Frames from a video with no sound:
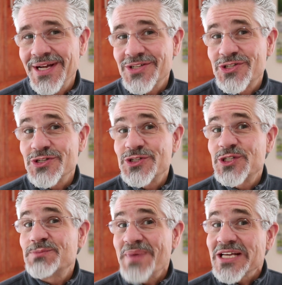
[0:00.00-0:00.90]
It's
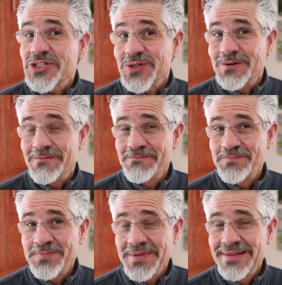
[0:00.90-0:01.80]
special.
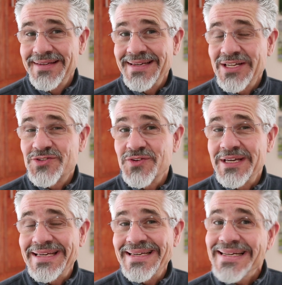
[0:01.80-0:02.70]
It's
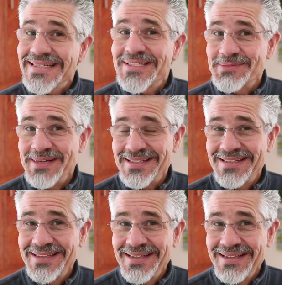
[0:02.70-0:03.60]
intimate.